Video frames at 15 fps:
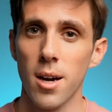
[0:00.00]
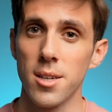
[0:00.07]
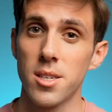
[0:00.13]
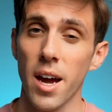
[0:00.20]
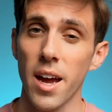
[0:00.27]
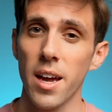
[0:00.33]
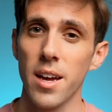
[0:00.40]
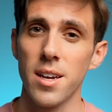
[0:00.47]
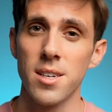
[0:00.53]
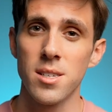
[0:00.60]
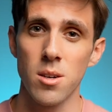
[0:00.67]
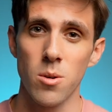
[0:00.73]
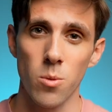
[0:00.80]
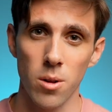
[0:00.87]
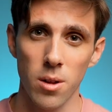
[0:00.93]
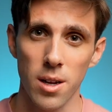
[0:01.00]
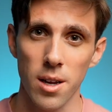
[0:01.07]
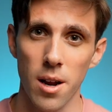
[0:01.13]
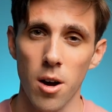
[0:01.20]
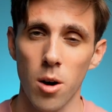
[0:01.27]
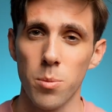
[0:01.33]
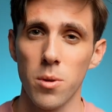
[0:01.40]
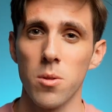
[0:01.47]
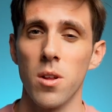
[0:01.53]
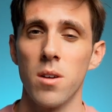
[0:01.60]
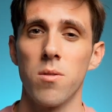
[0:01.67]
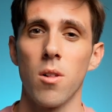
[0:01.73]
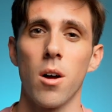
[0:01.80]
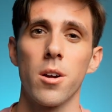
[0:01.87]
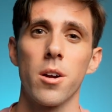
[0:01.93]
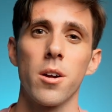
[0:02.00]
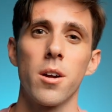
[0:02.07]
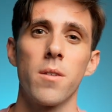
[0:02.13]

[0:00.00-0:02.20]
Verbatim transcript: A diet isn't really going to help you live longer